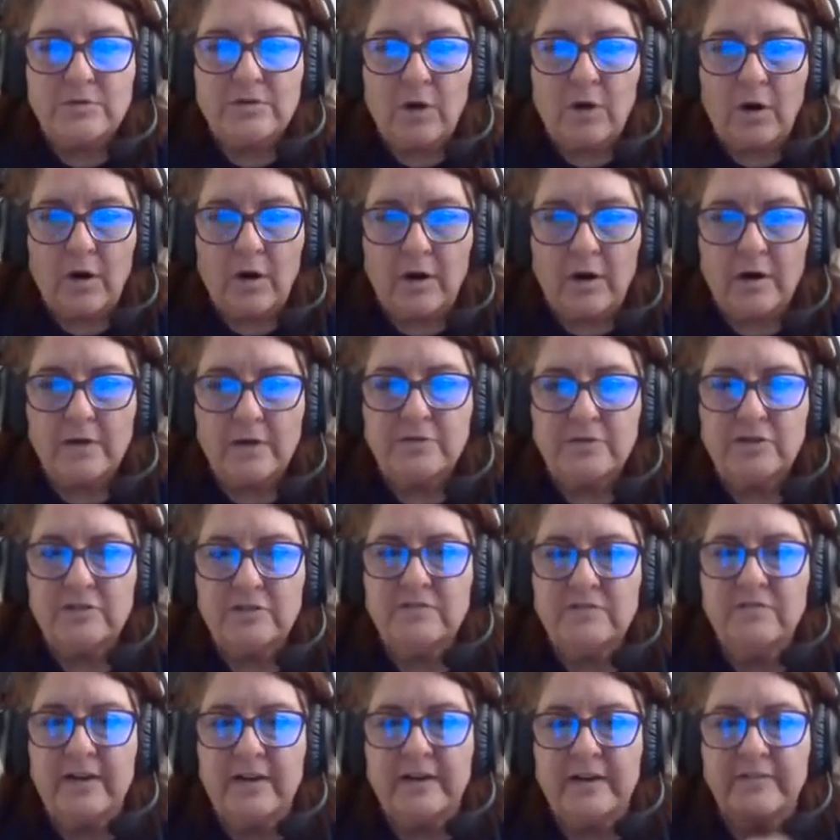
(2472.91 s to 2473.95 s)
are
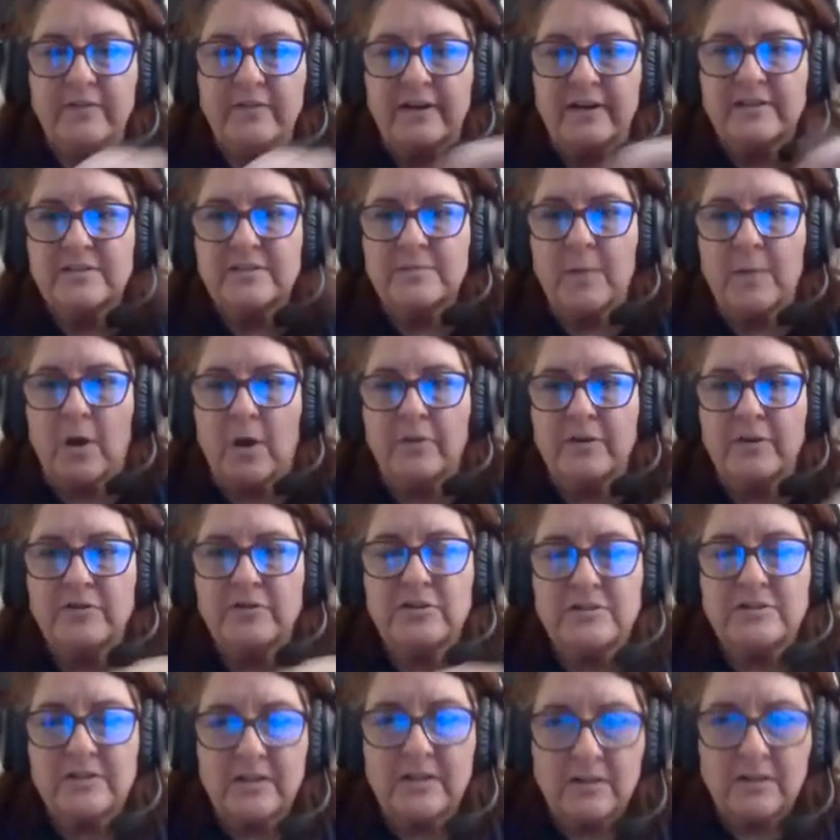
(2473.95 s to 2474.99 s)
just very, very small. They're just the